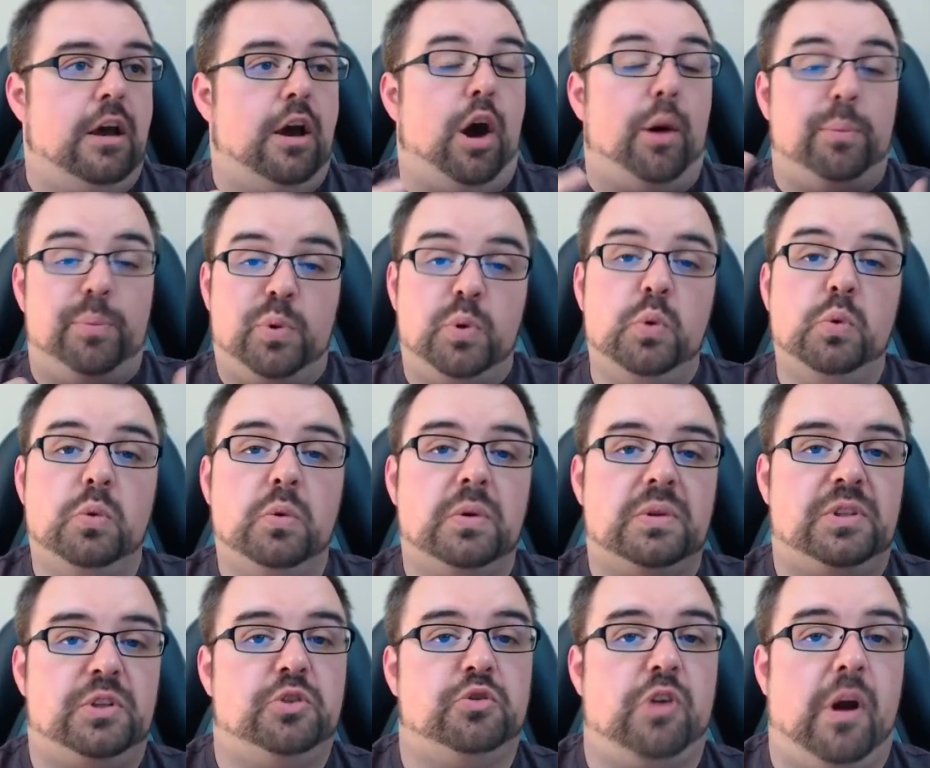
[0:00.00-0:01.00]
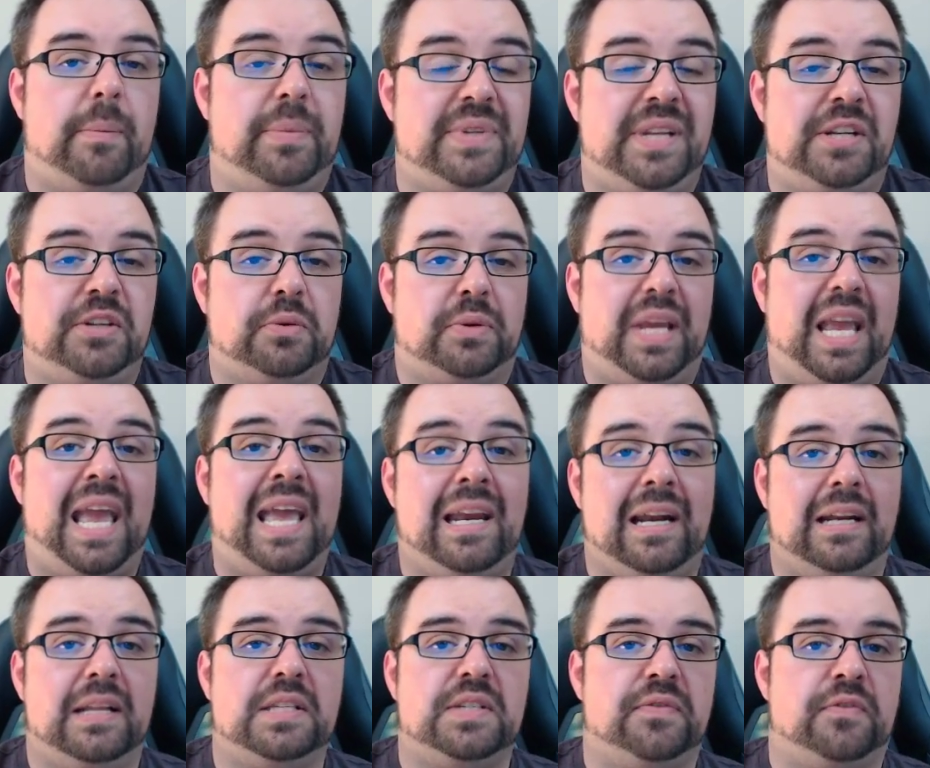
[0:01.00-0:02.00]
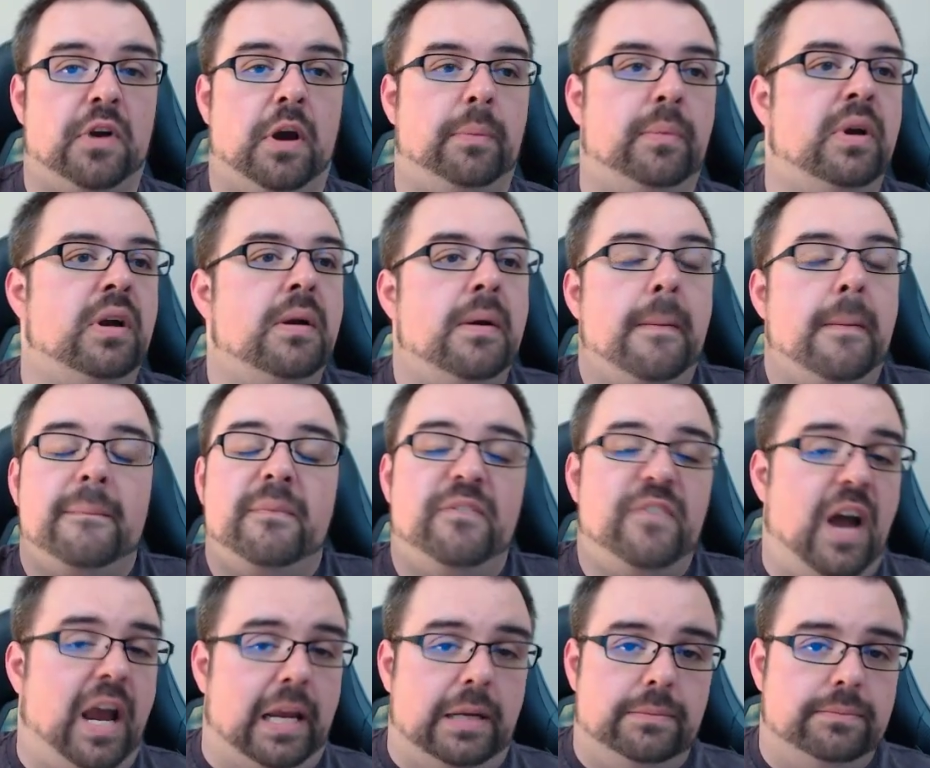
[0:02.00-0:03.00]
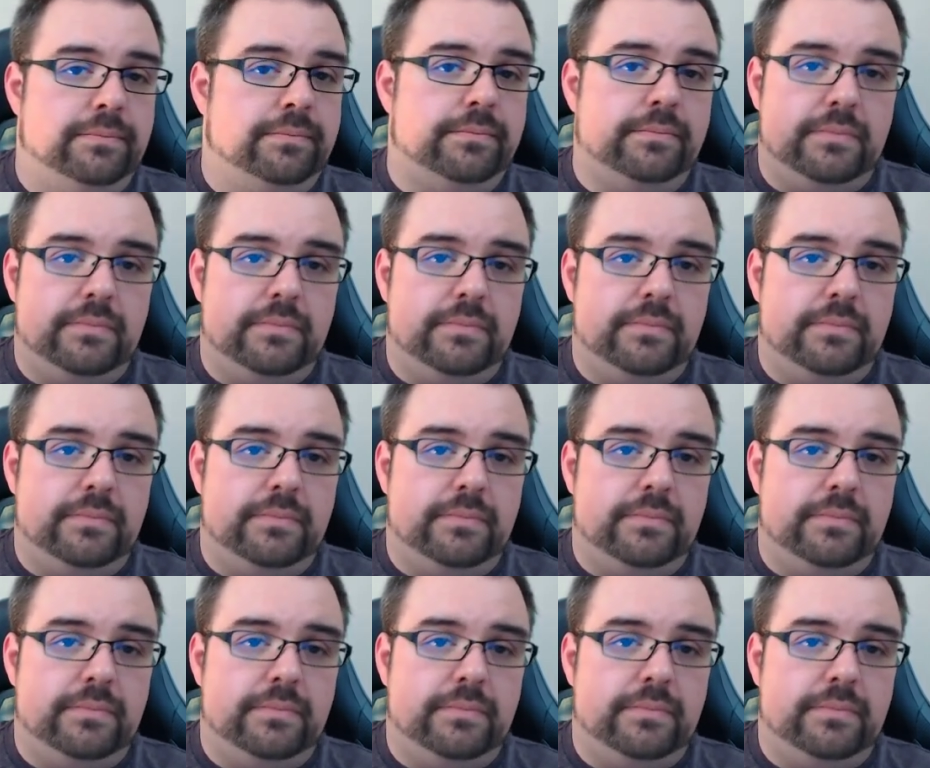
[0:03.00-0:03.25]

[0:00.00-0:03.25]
a pool to draw potential candidates from, fine.